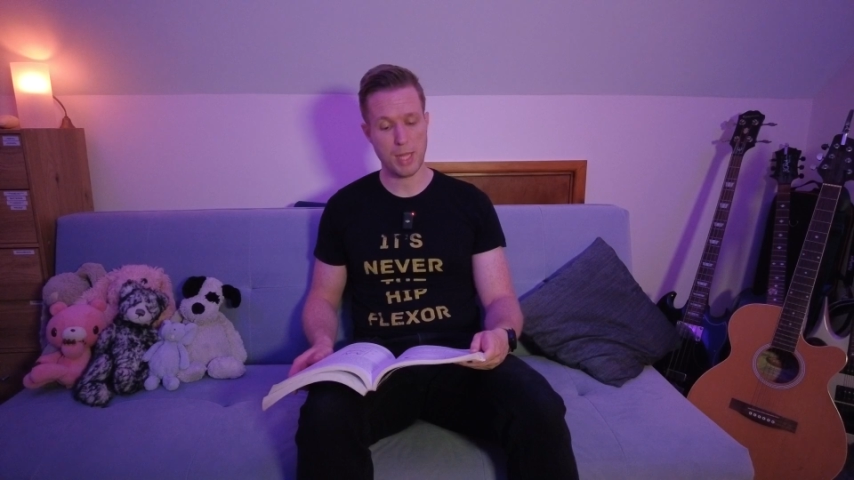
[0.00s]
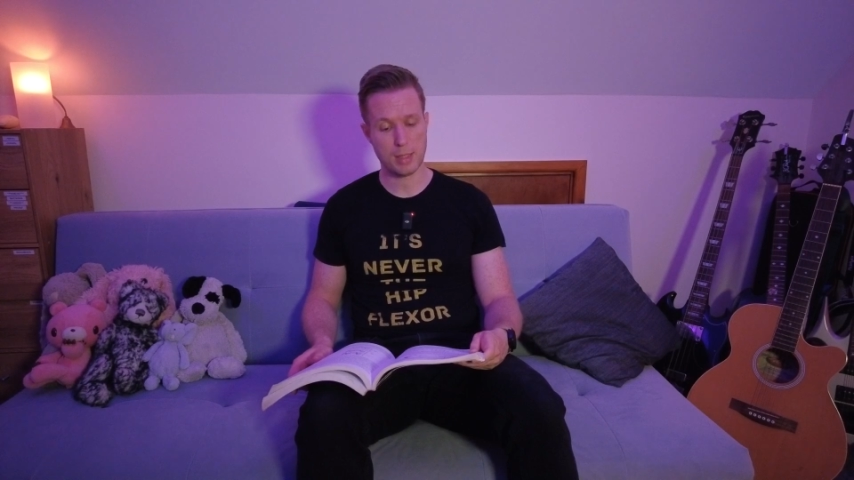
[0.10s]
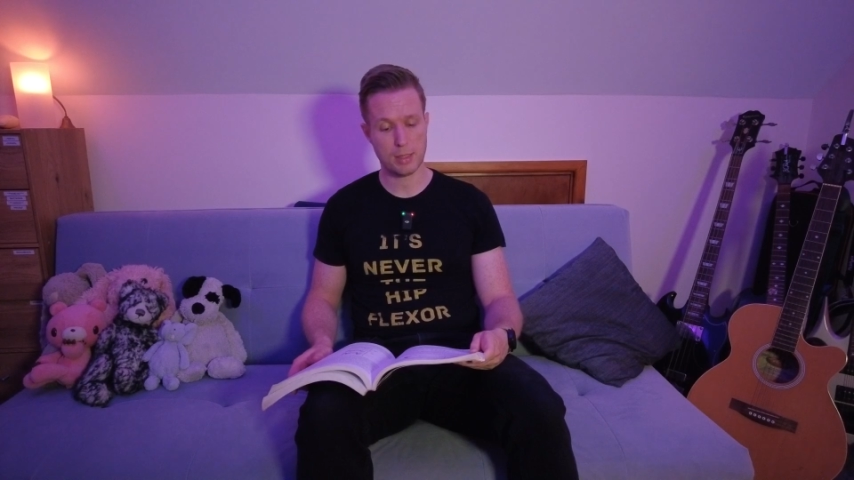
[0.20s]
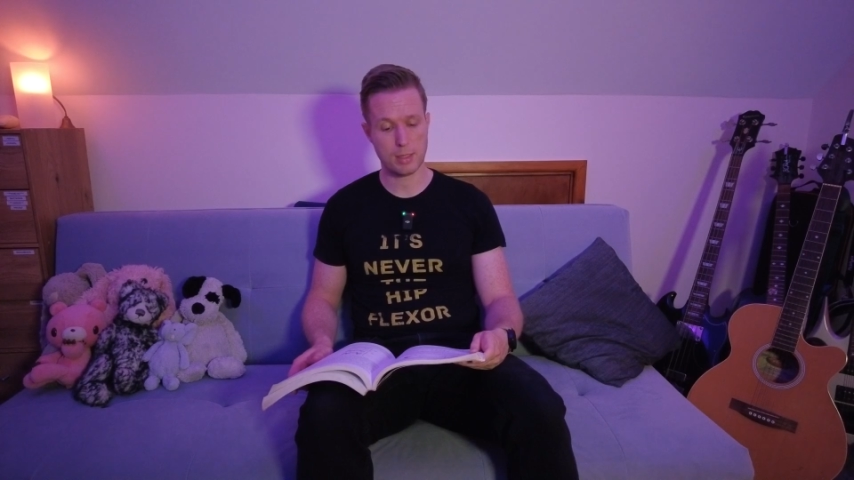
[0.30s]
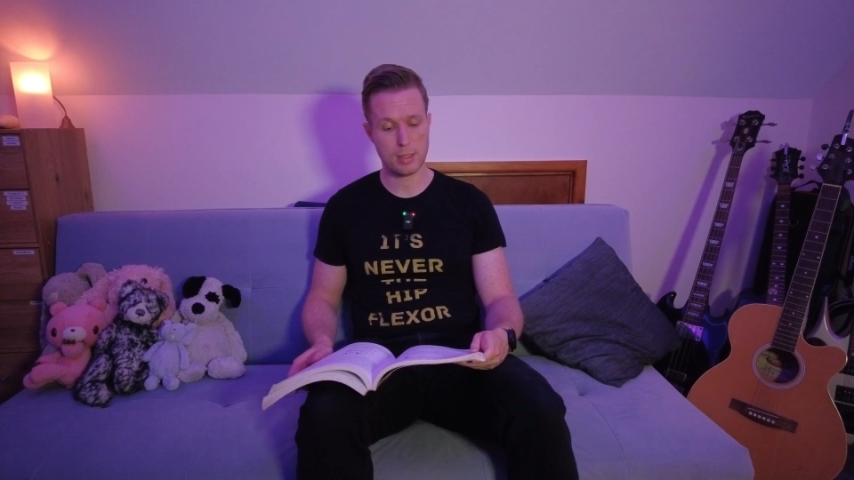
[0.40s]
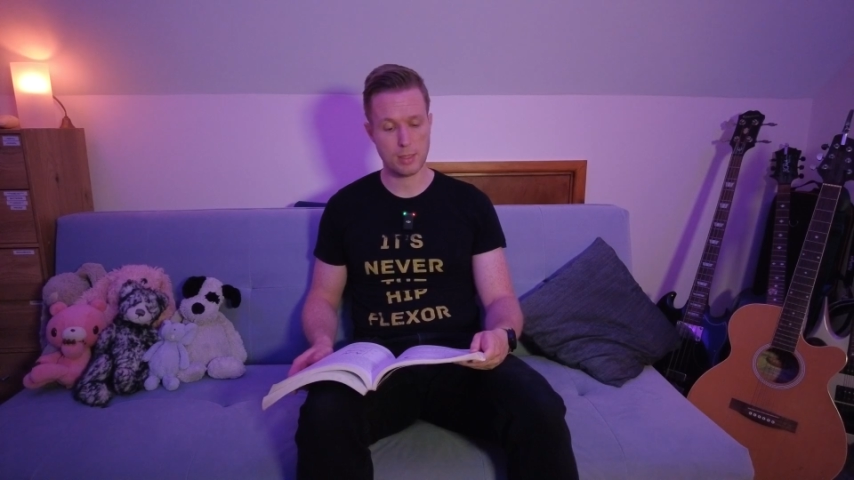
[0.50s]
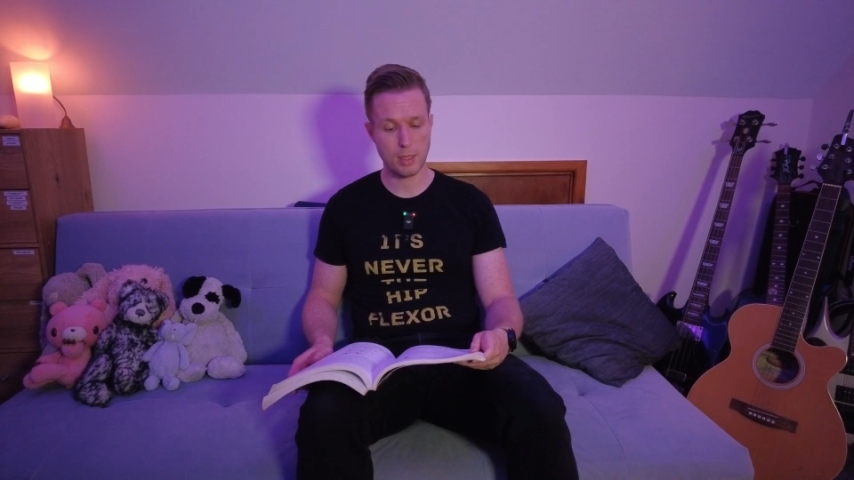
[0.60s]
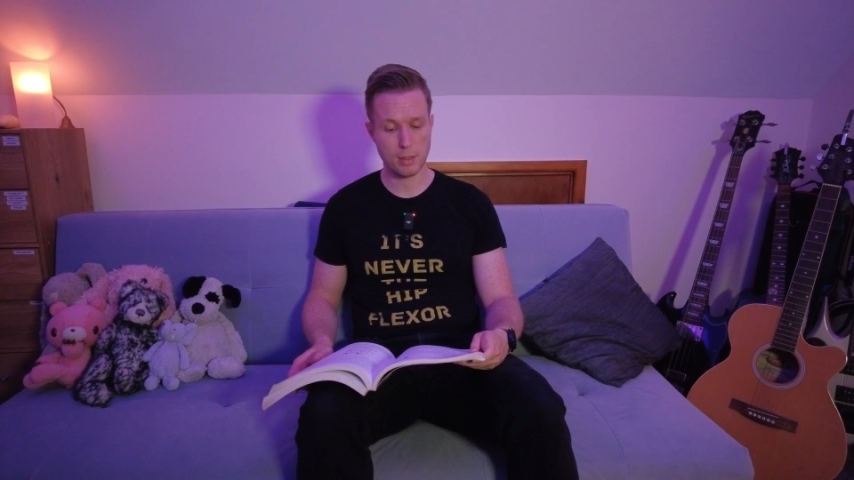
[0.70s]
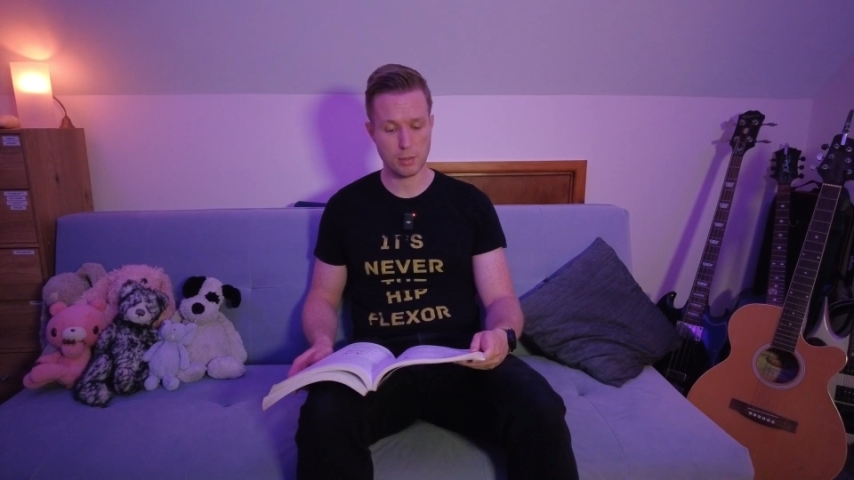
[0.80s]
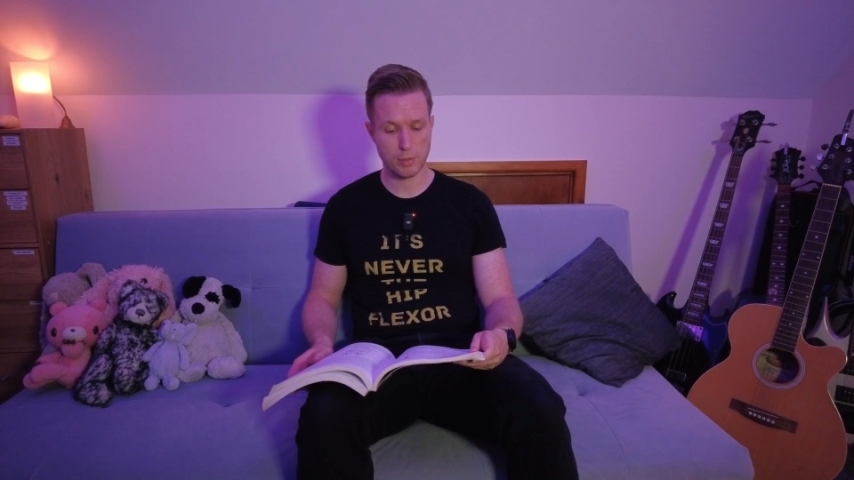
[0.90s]
has a
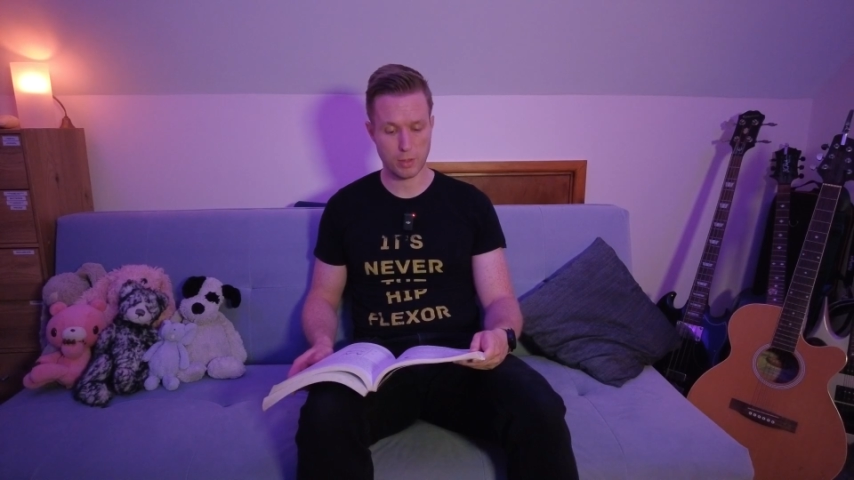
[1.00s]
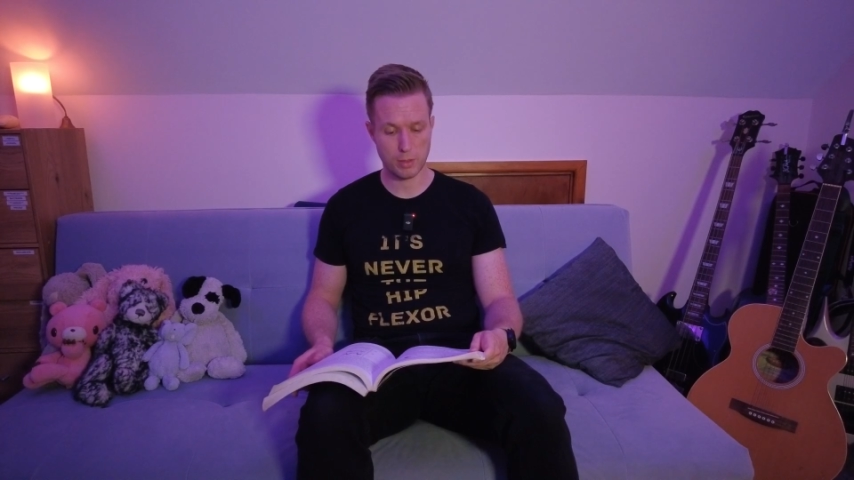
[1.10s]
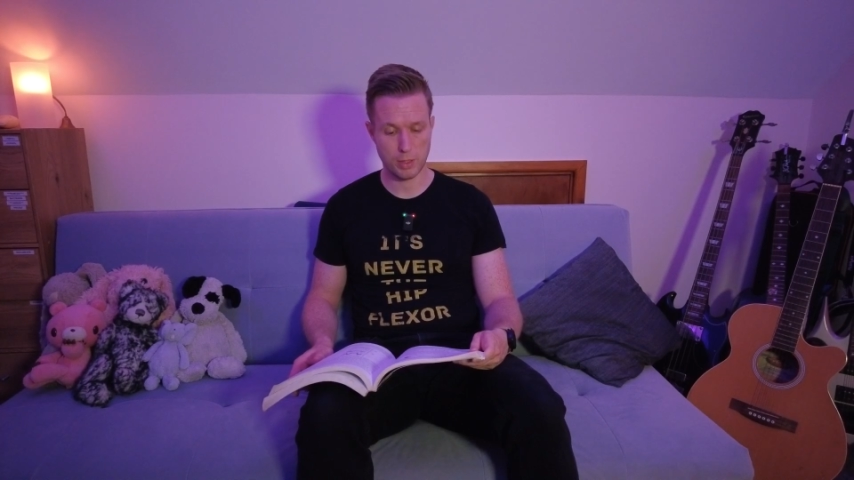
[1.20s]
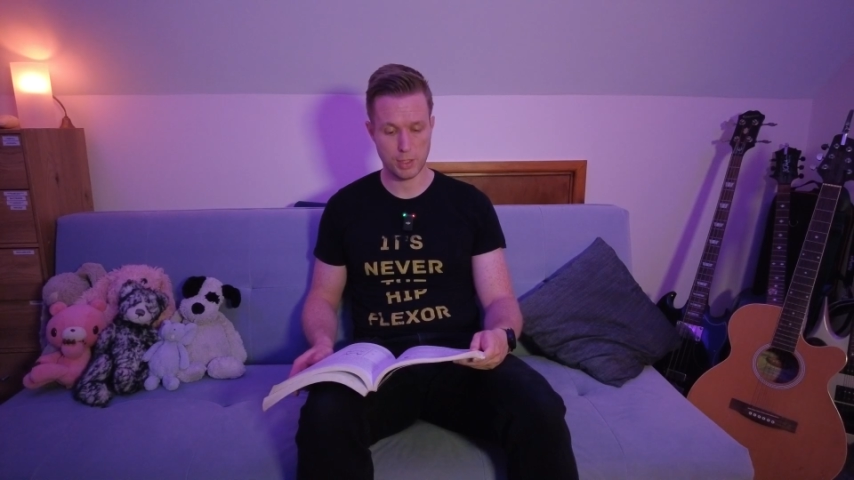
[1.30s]
distinct advantage